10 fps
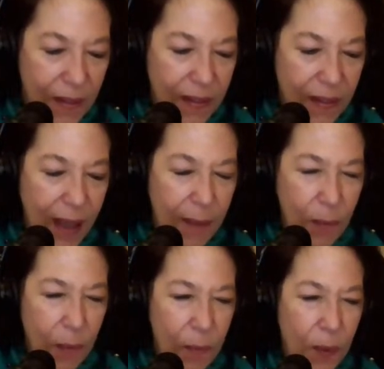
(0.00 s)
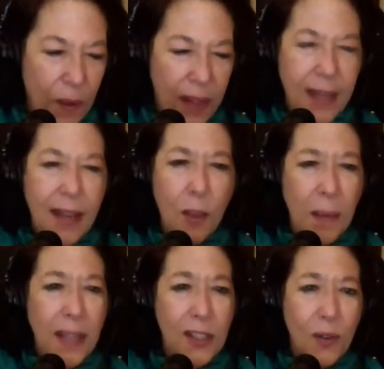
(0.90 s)
the album, we laid down the
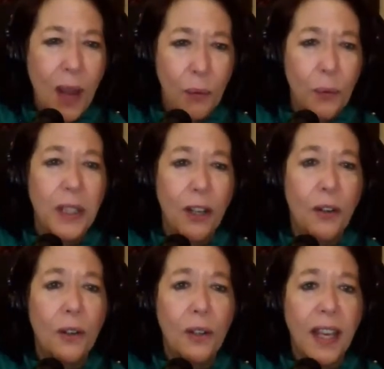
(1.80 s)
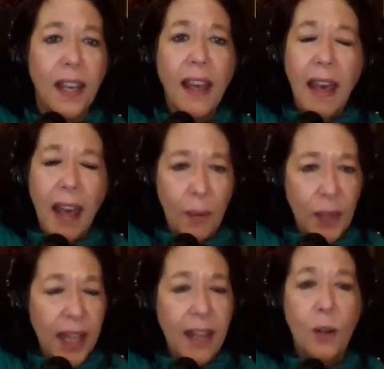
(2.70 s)
bass track really early, and we
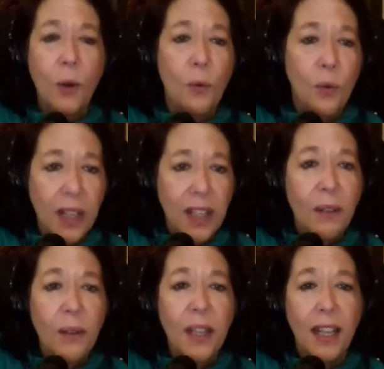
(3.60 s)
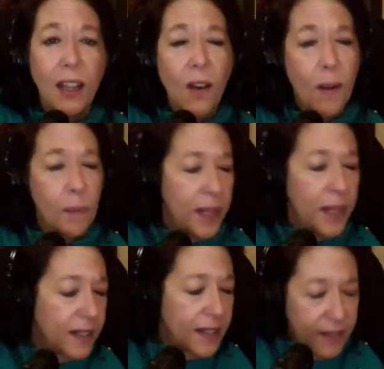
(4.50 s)
let it go really, really long
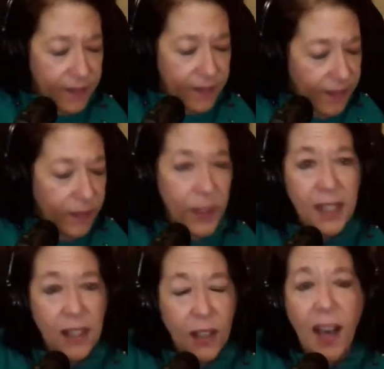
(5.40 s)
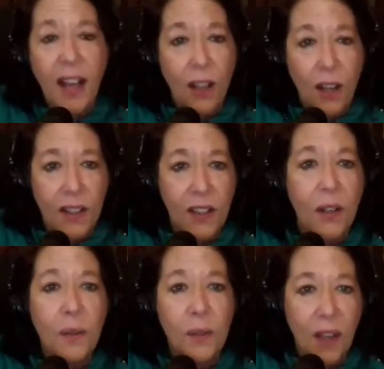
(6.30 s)
because we didn't know how long the
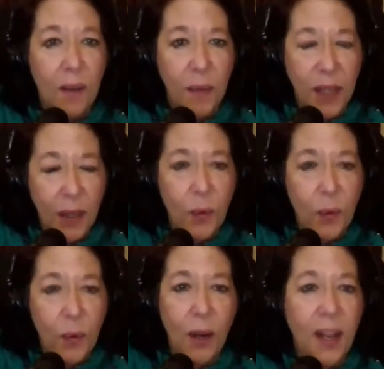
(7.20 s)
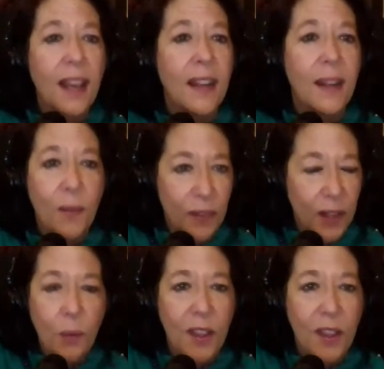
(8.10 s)
song was going to be and where it would end, and we
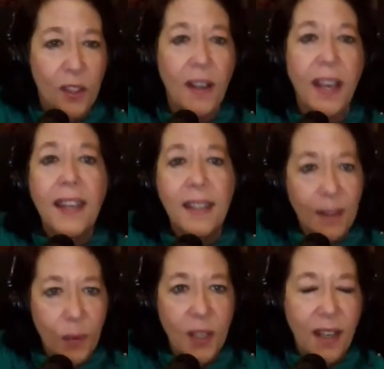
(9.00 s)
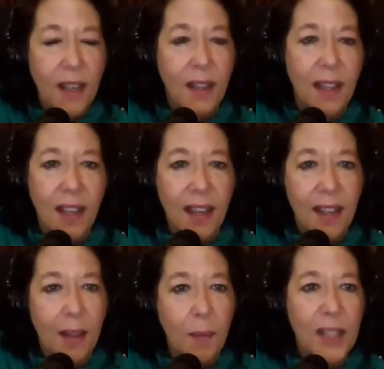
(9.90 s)
figured where the song ended, we'd cut the
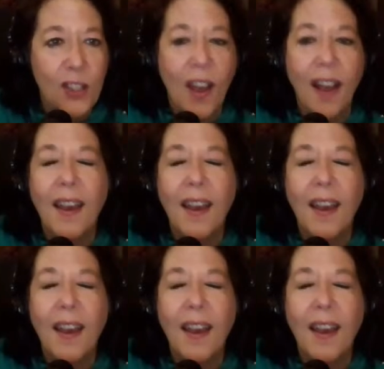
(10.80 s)
end of the bass track.